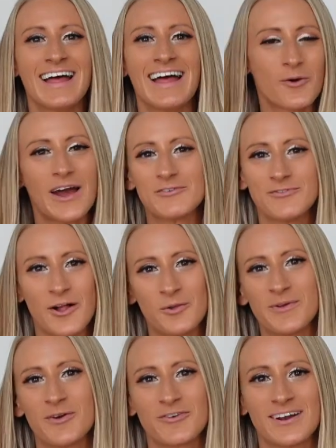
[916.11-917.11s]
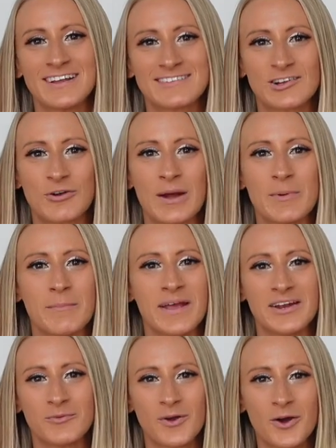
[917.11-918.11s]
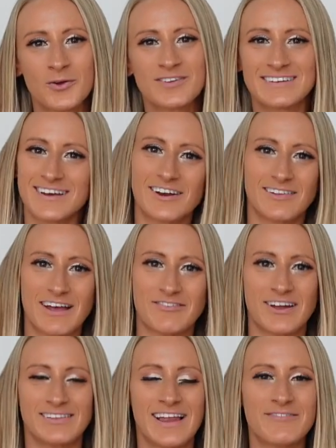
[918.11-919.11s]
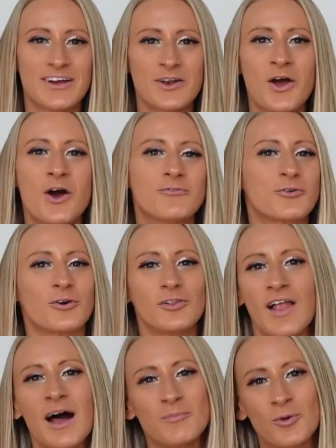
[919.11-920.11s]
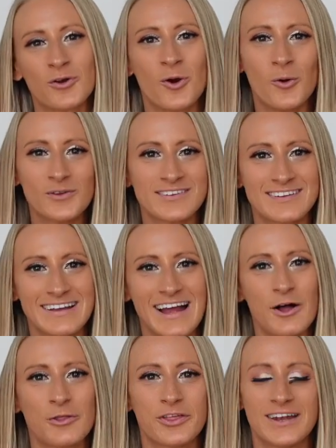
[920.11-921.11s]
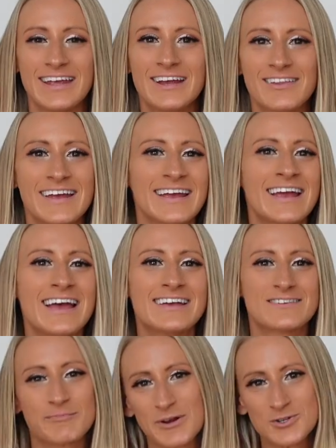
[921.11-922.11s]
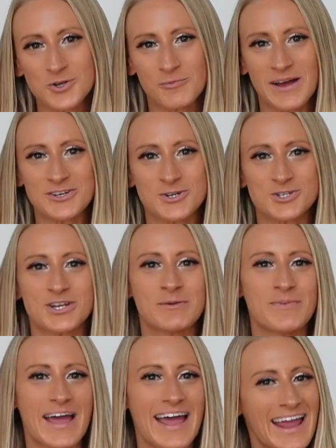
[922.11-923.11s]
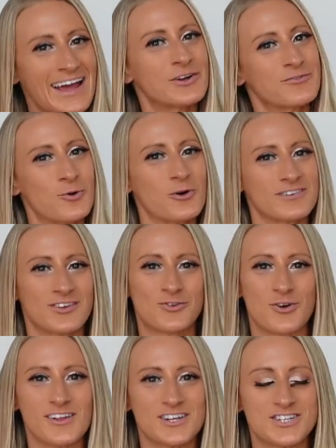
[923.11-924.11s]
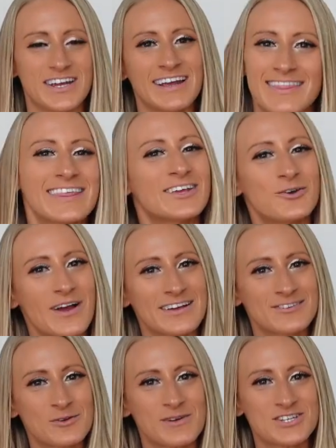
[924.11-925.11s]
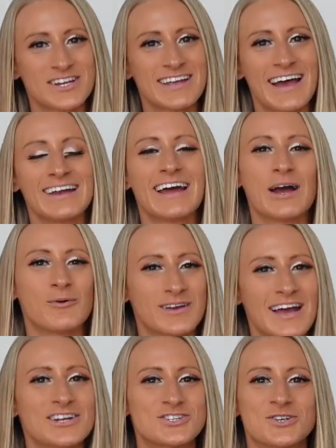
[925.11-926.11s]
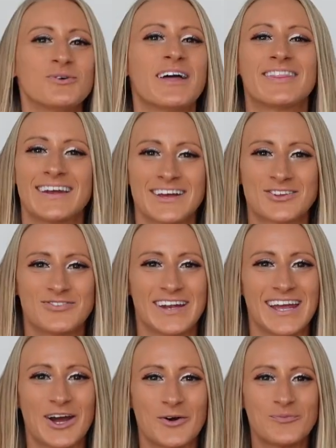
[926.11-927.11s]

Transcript: Go ahead and follow me over on Instagram at mandyrose.1111 for a lot more holistic health and healing, spiritual mentorship, and of course, astrology. Thank you guys so much again. I will catch you in the next video.